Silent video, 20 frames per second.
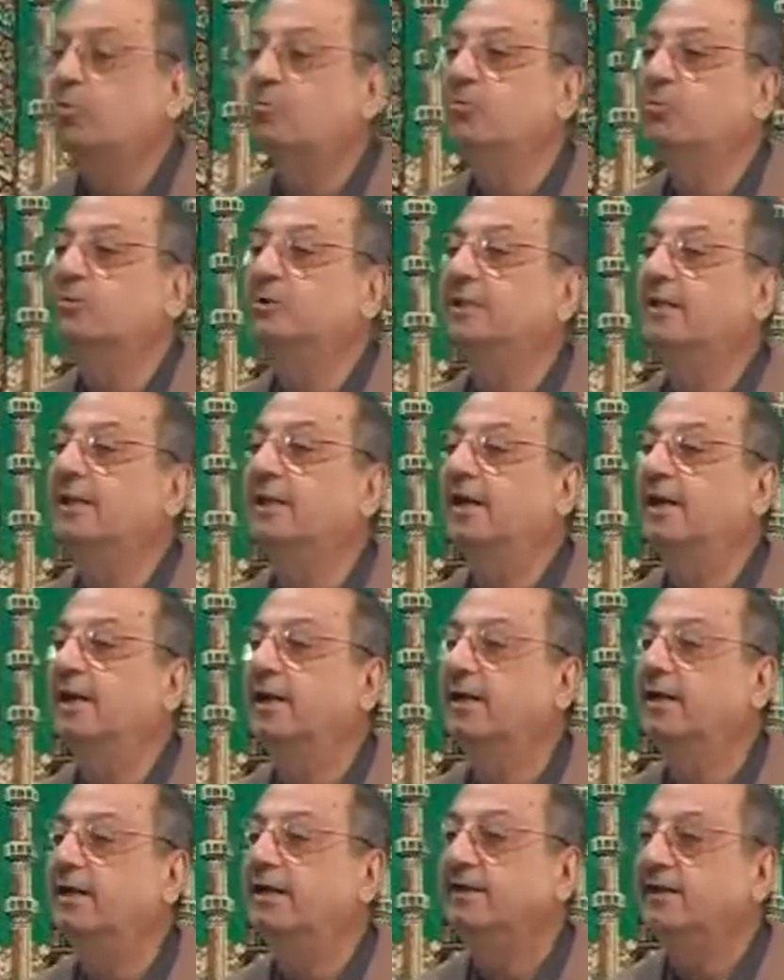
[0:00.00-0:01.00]
mudira
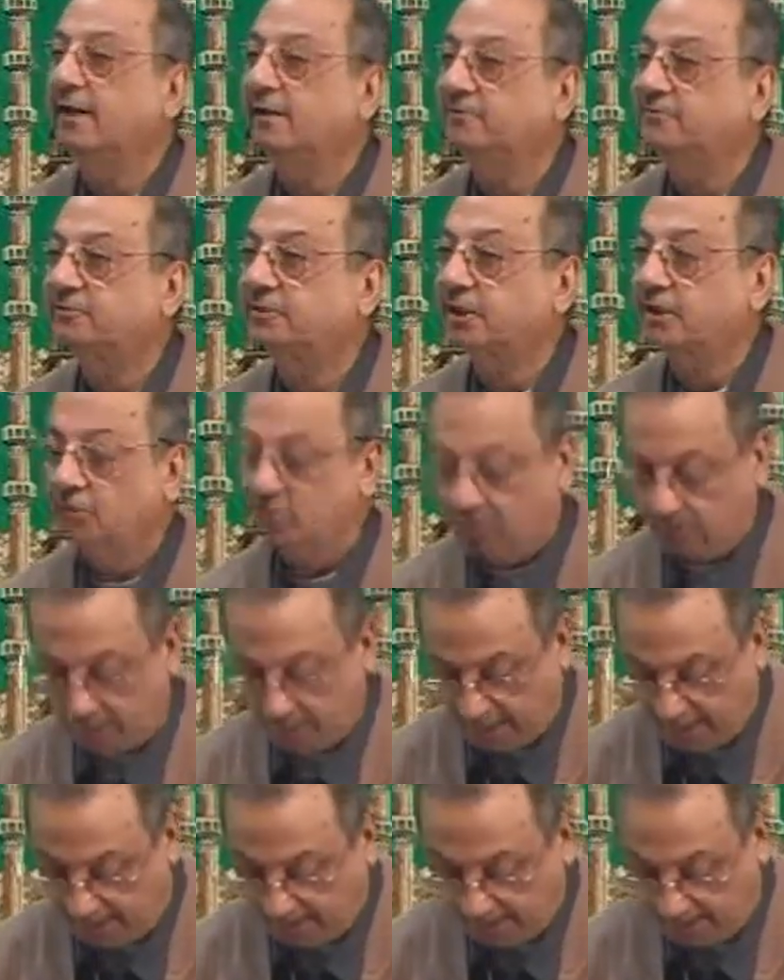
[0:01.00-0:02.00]
nafsahu.
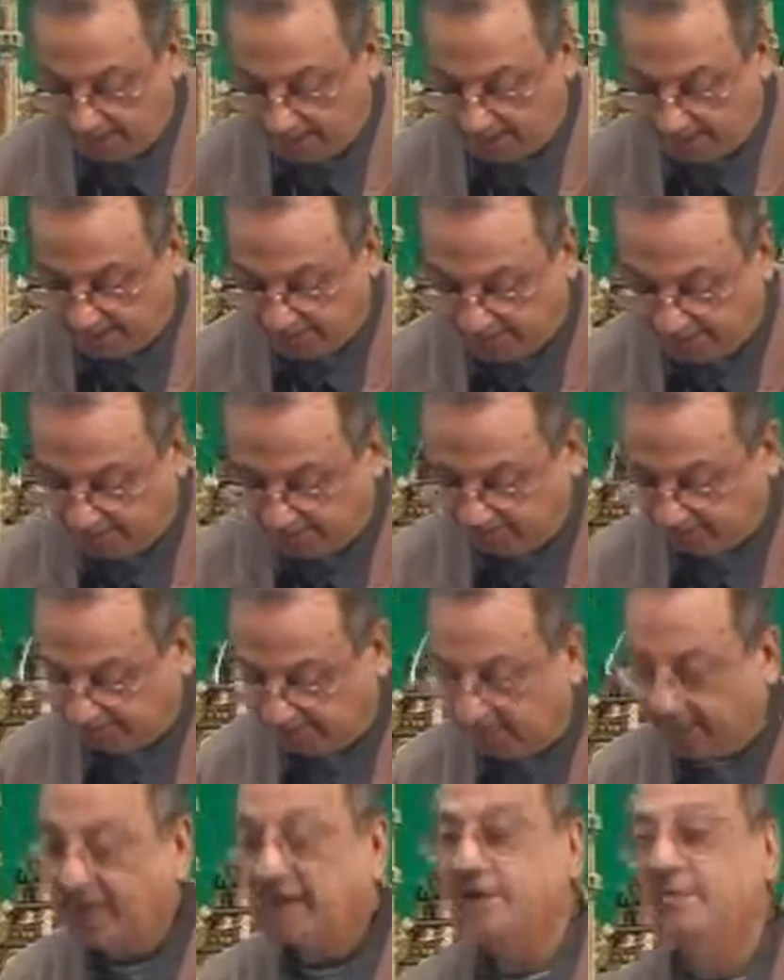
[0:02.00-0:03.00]
I asked the
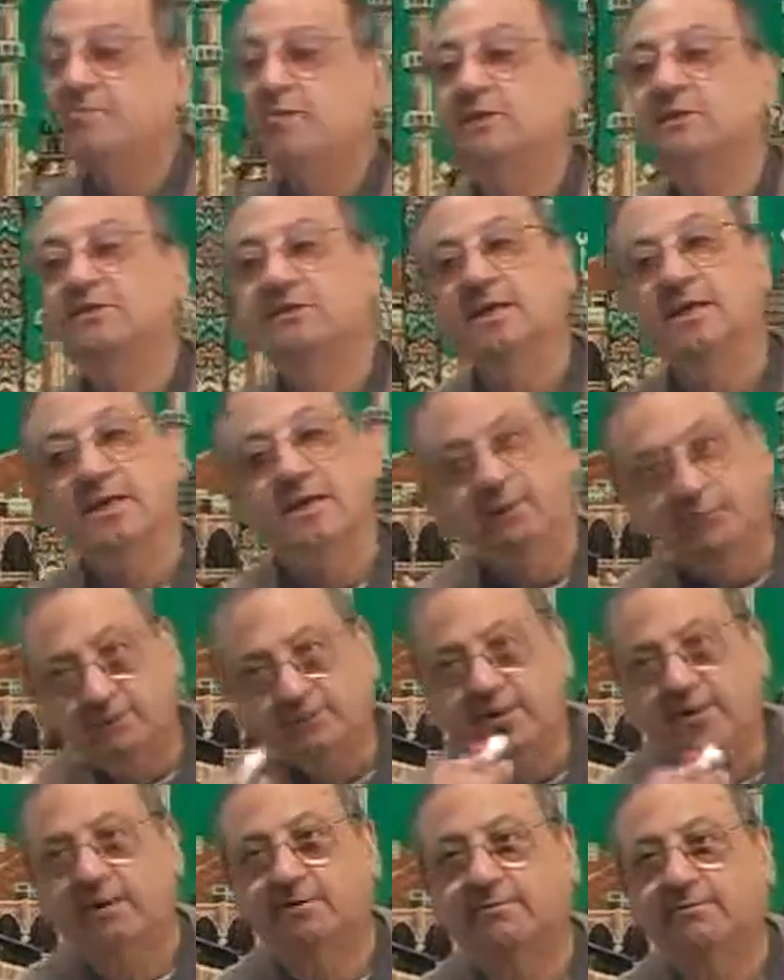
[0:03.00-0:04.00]
headmaster
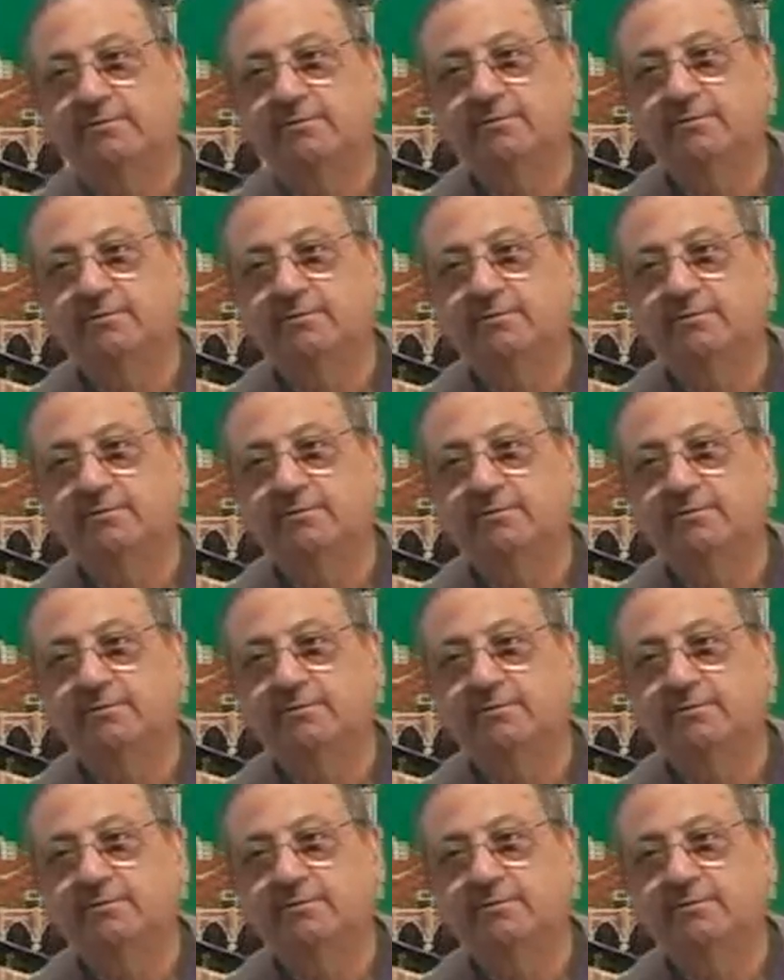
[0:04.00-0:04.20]
himself.